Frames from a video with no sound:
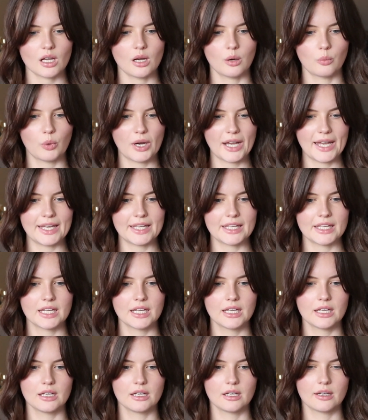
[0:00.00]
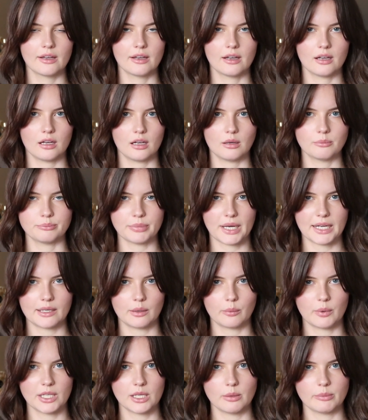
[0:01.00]
away, by
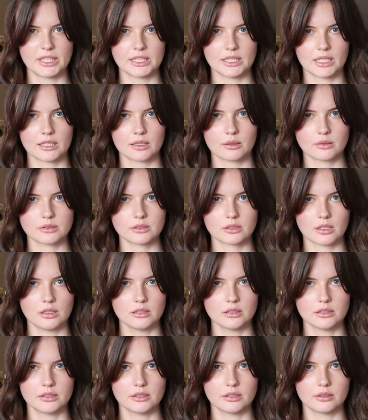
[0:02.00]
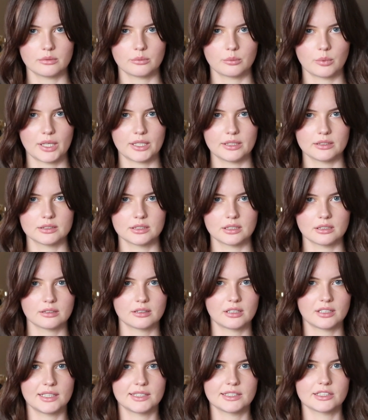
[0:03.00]
away I mean like Scotland and Wales and
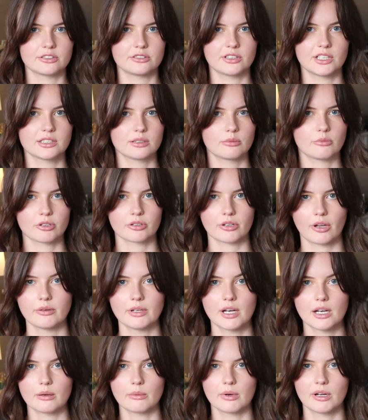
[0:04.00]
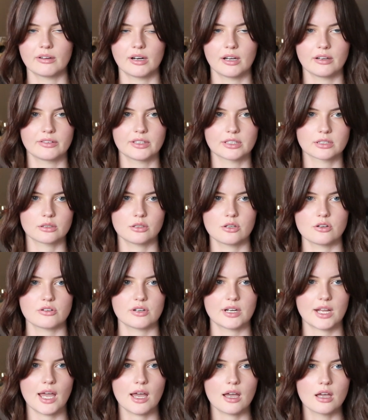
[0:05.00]
the Lake District, I'm not going anywhere out of this
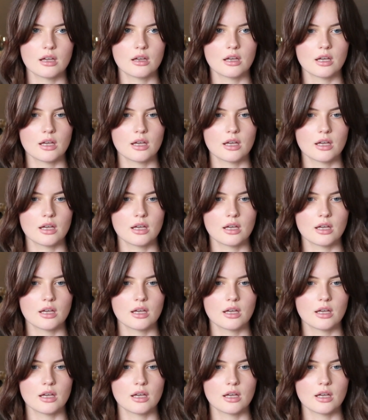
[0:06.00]
country yet,